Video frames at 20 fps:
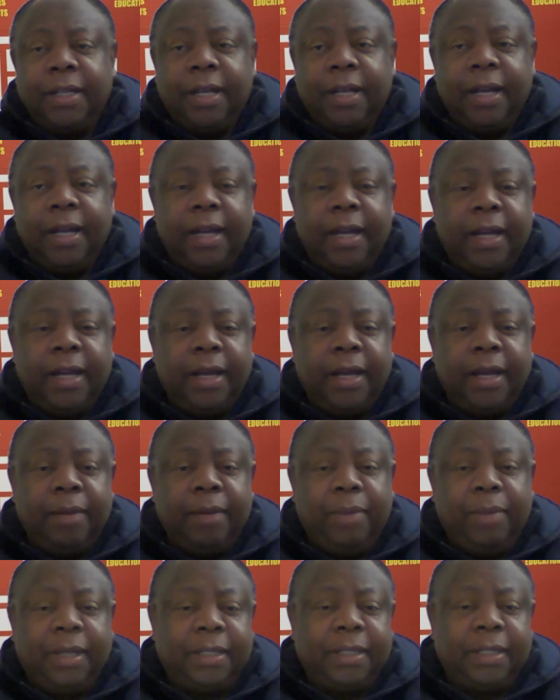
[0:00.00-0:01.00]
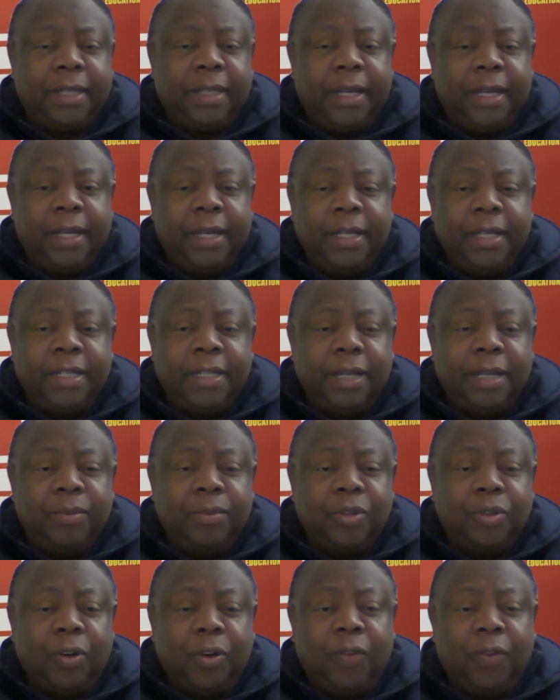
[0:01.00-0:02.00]
But in
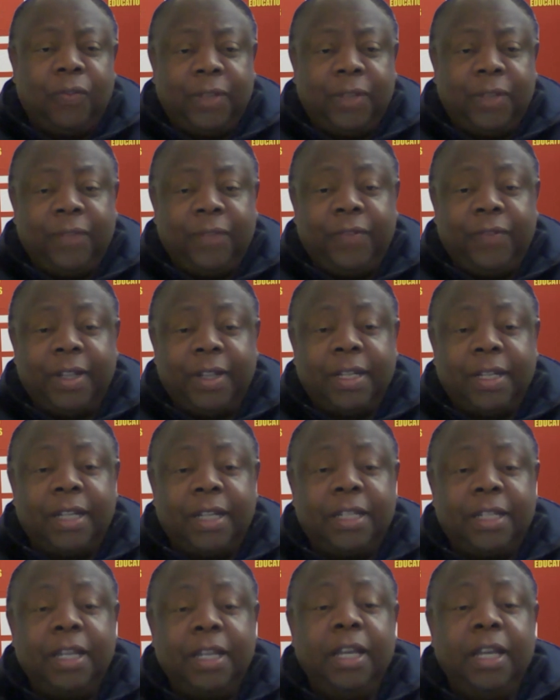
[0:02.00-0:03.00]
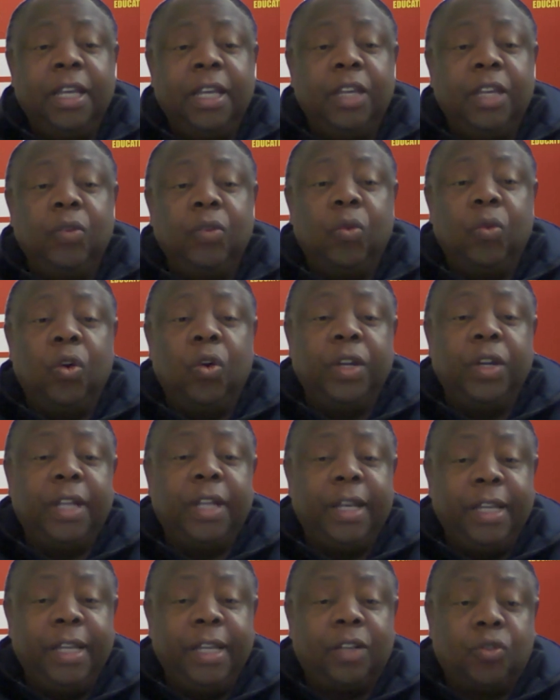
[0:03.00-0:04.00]
terms of the fact that he won the
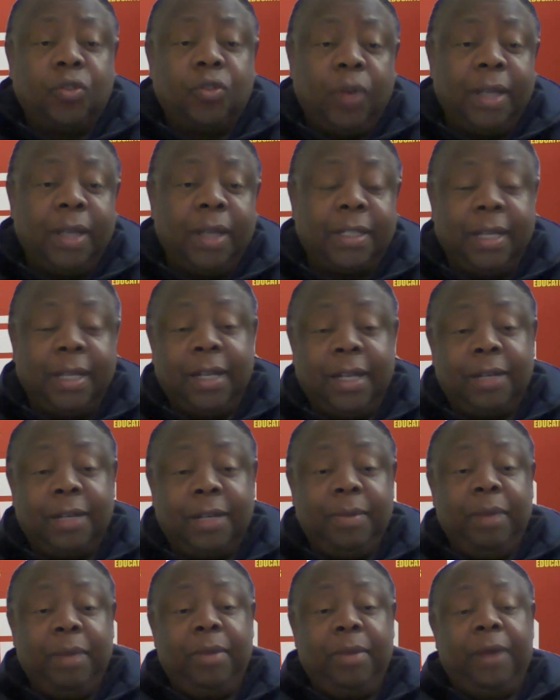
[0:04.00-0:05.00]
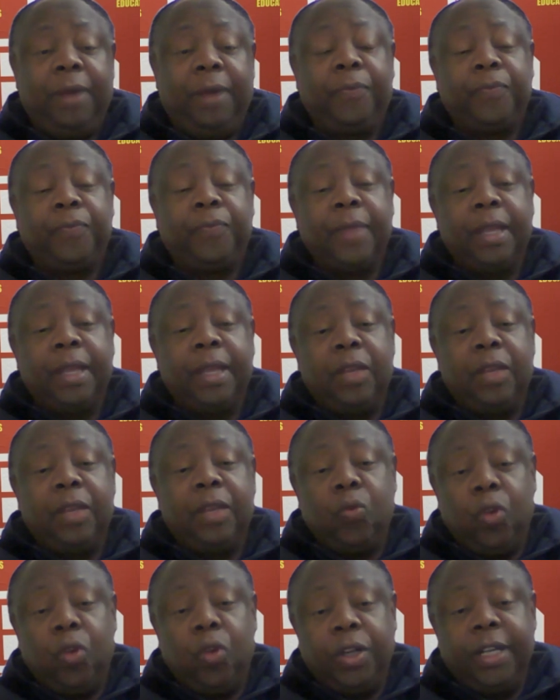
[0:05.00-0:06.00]
league twice, and remember, he
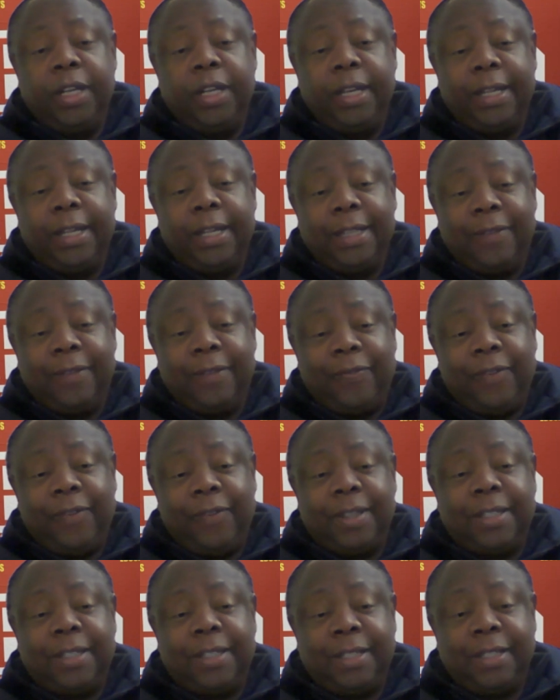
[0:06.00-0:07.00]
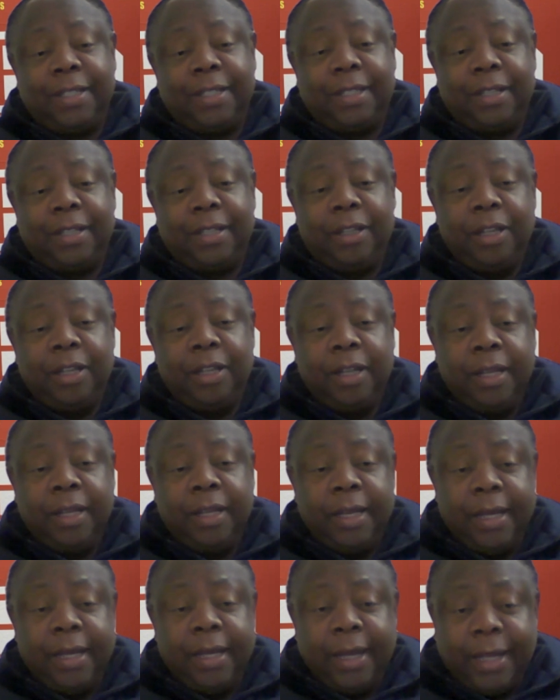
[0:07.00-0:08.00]
won the league the first season,
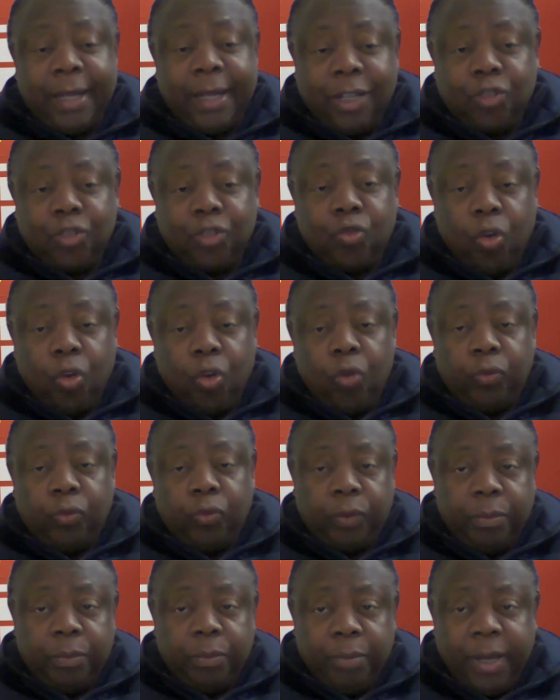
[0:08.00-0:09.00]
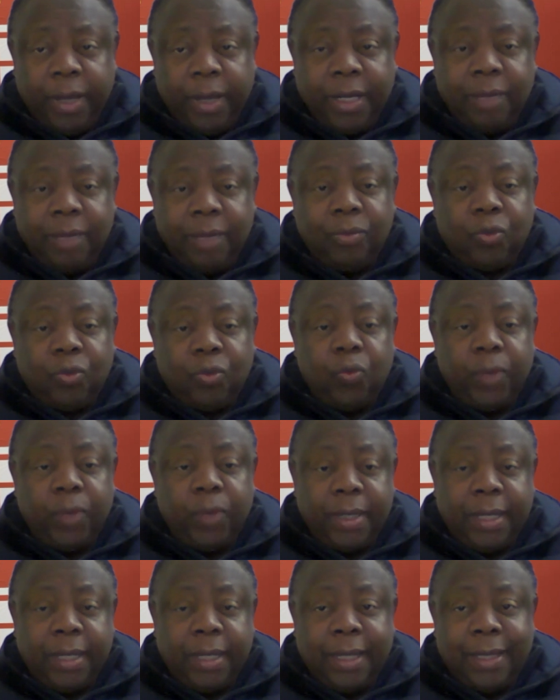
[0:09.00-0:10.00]
his goal made them to
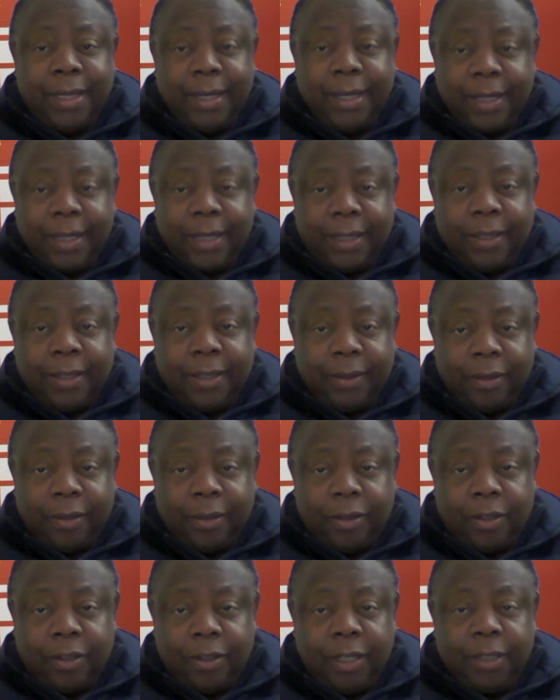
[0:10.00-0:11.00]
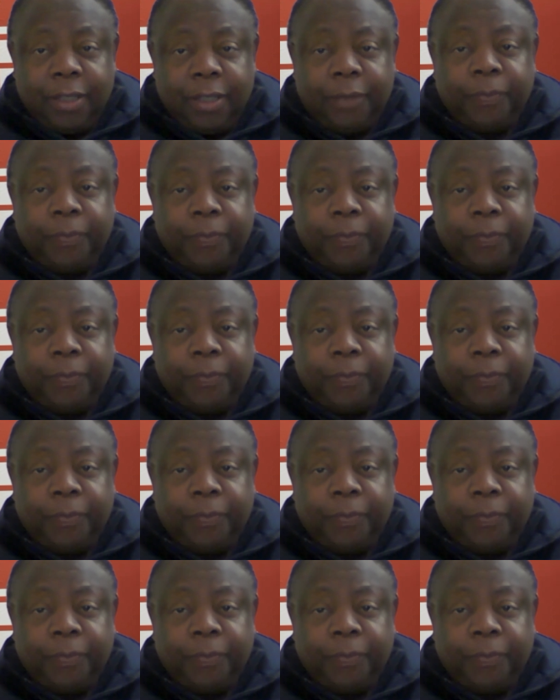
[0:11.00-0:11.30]
win the league. All right.